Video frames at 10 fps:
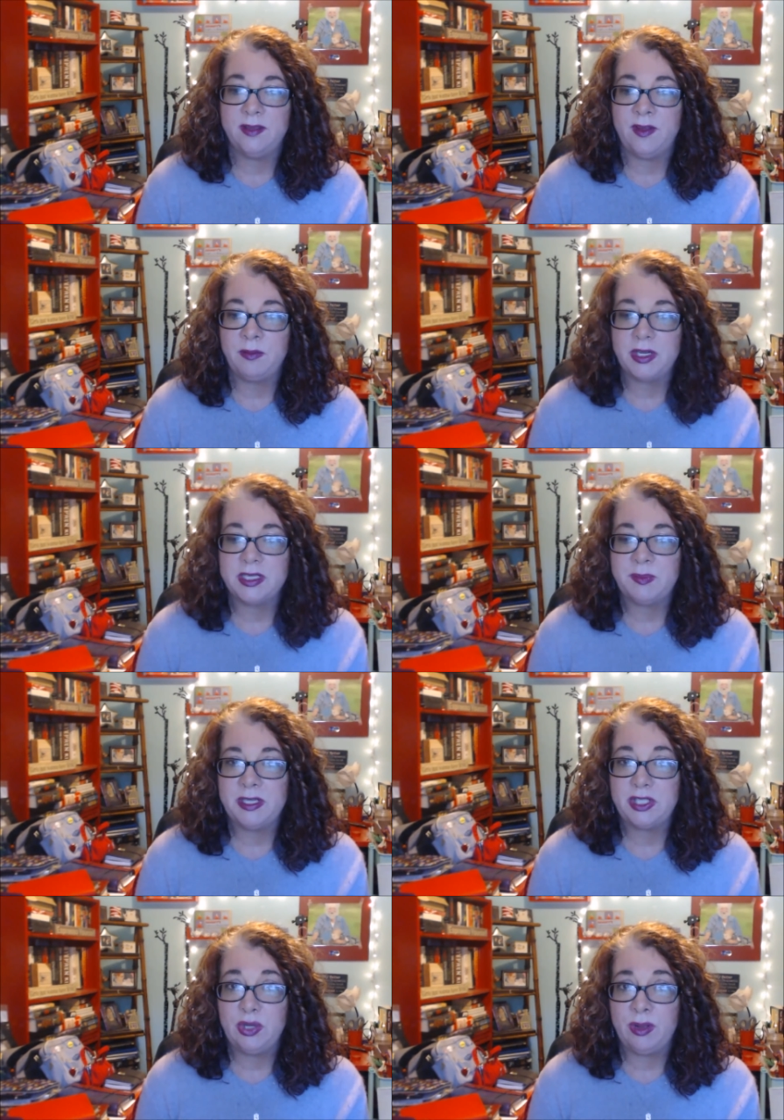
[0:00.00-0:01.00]
If I'm going to
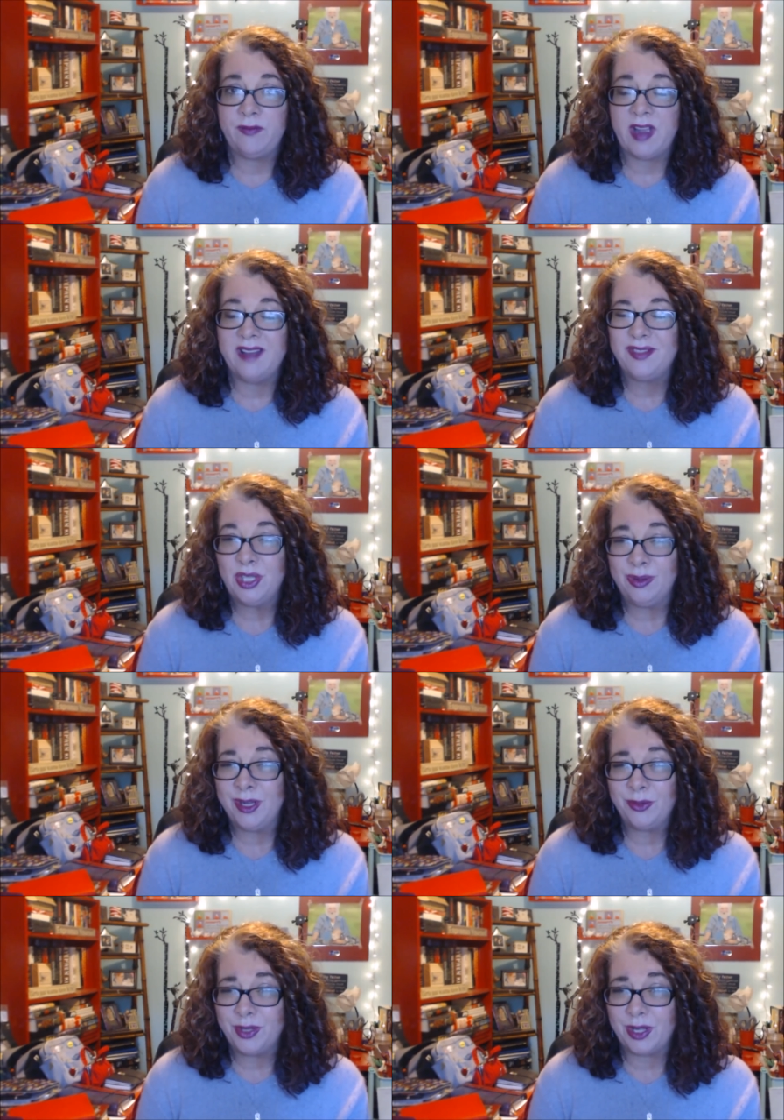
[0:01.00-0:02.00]
spend two, if I have two
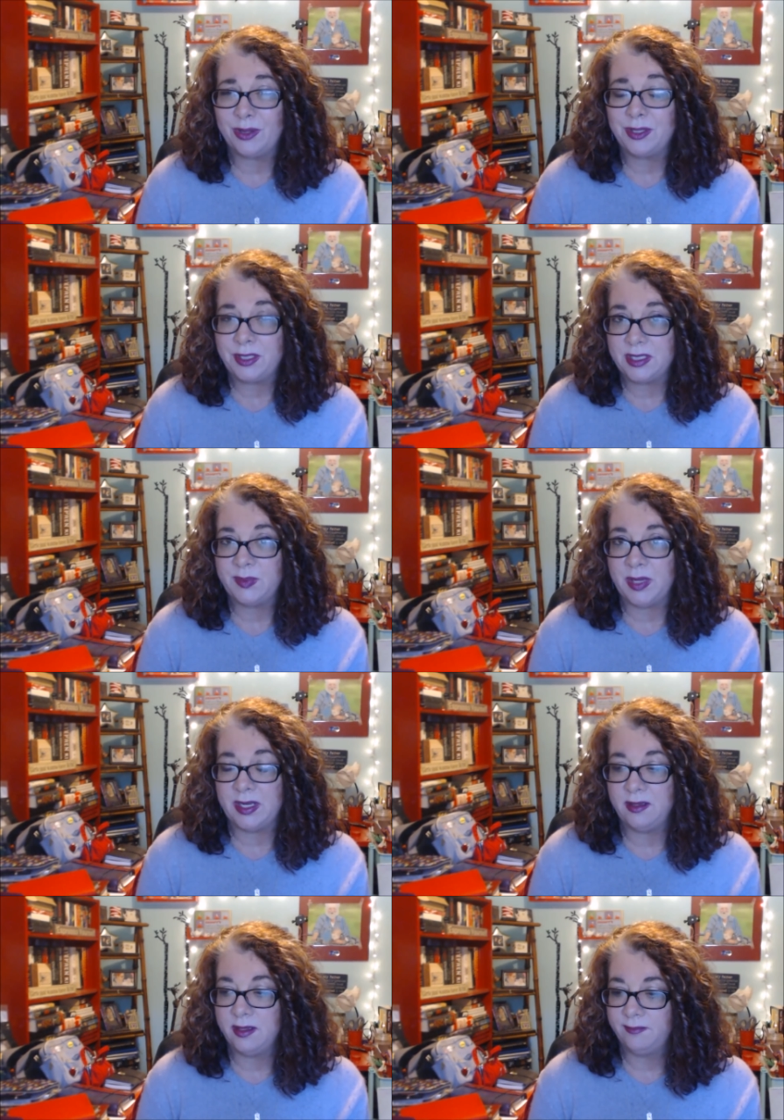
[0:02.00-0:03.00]
hundred dollars to
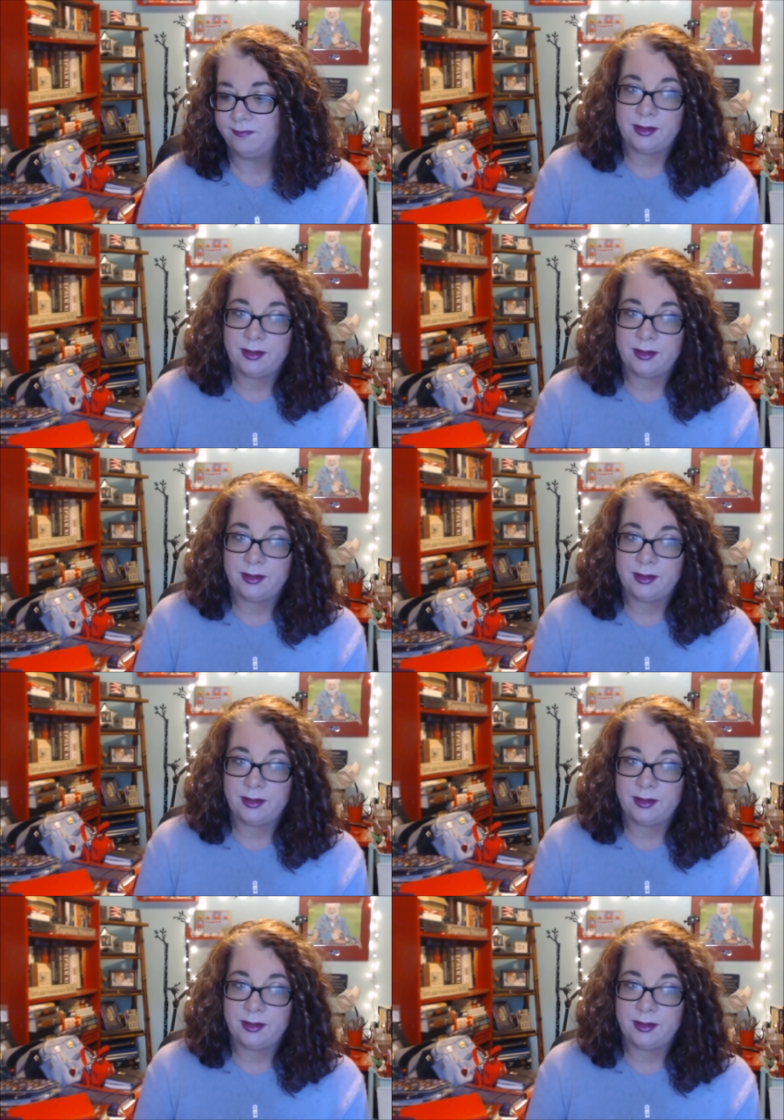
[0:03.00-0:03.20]
spend,